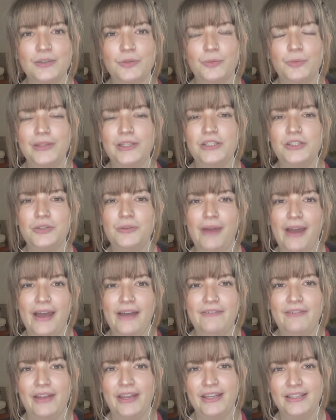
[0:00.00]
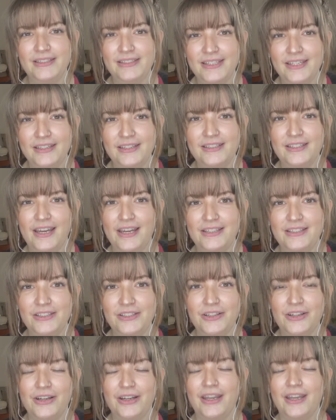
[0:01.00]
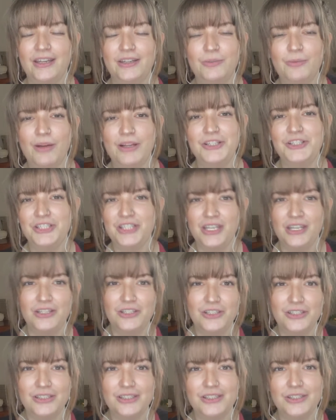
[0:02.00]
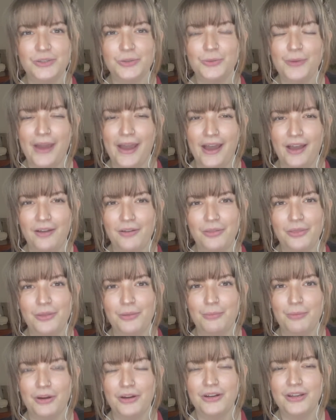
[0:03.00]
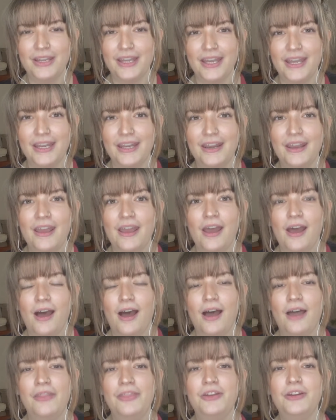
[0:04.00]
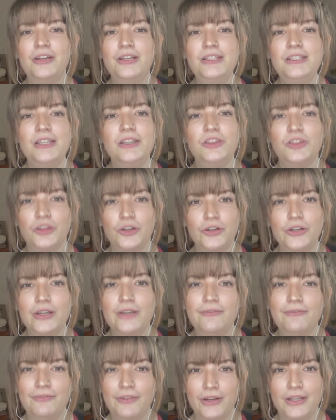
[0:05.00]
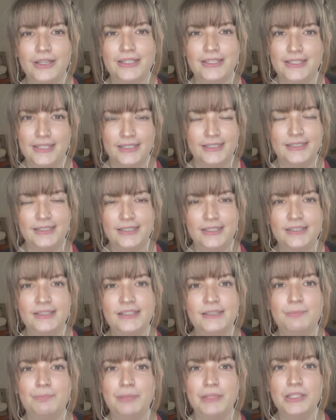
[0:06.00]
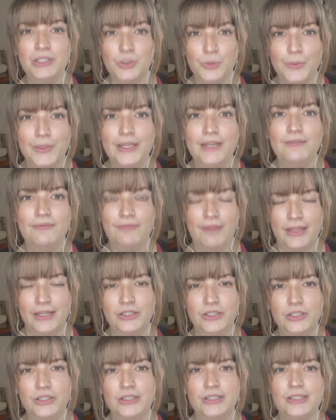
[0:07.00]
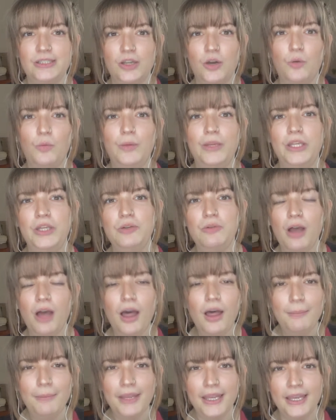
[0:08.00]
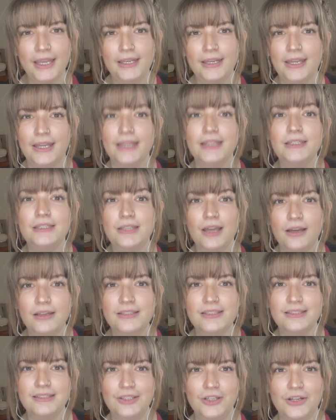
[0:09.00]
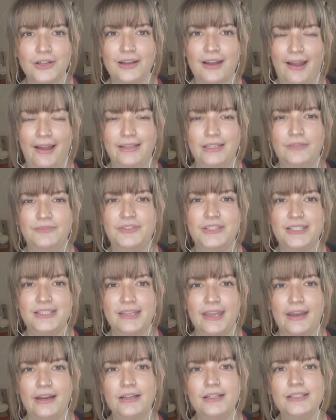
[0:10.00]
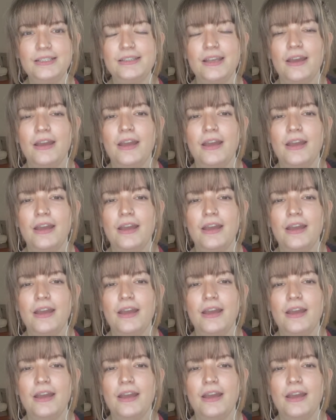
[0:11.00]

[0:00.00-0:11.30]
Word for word: We do have hand sanitizer and hand wash stations throughout the market. Uh, there is a 30 foot distance between vendors. So when you come in, it does look kind of scarce.